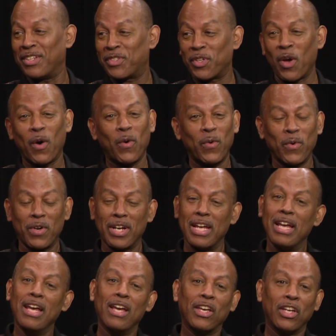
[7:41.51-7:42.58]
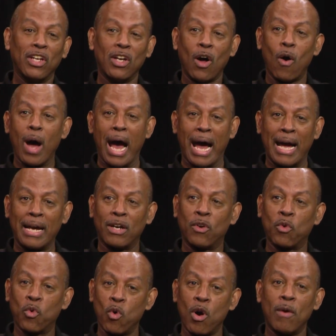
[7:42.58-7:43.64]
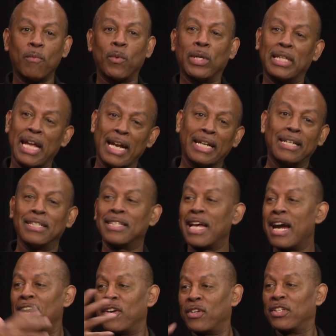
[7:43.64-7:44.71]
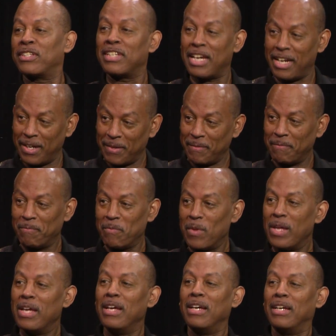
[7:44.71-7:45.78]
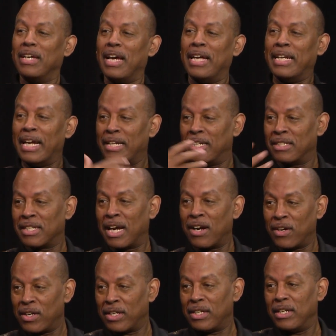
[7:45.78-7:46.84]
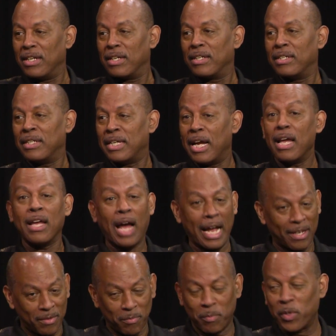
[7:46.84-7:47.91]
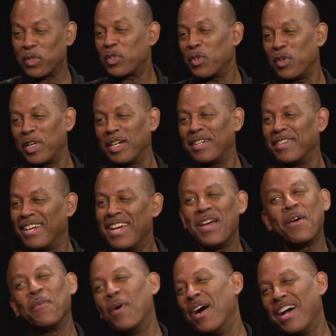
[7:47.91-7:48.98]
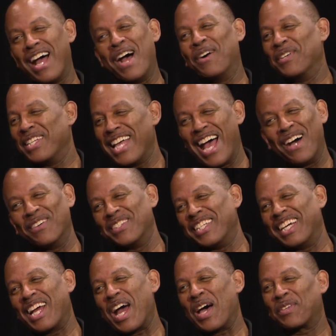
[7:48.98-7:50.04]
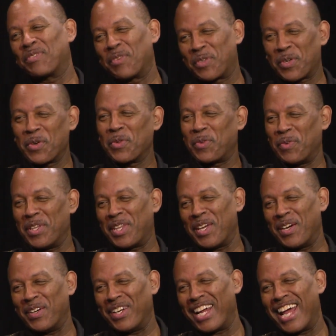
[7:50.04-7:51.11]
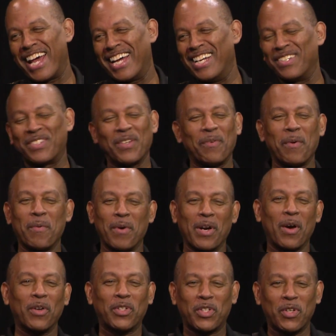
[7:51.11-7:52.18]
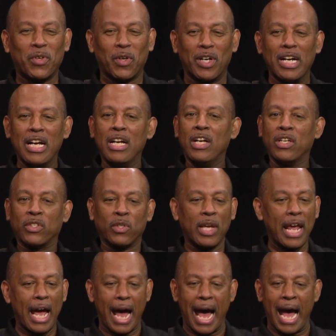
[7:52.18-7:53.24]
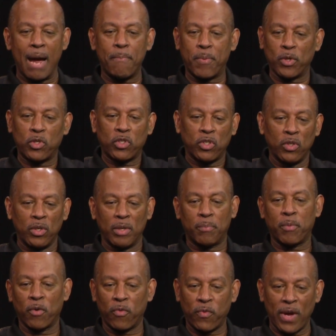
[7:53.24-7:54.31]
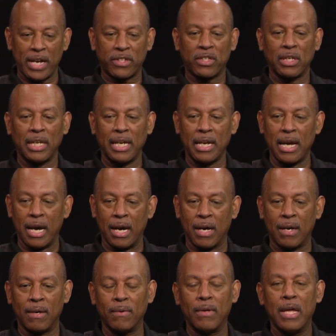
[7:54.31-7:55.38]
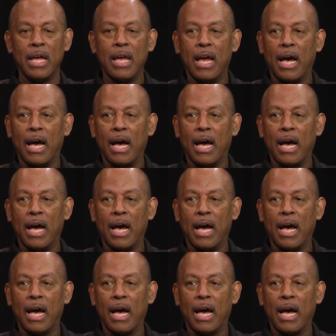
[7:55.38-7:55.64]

So, right. you know, I grew up with that desire to sing. Did you pursue it desire, professionally? Uh, I pursued Because you were in the, in the play with I was, me. I was in Gospel Truth right, with you, you. yeah. Truth. So we went on tour. Right. So right. yeah, I pursued it professionally. Uh, mm -hmm.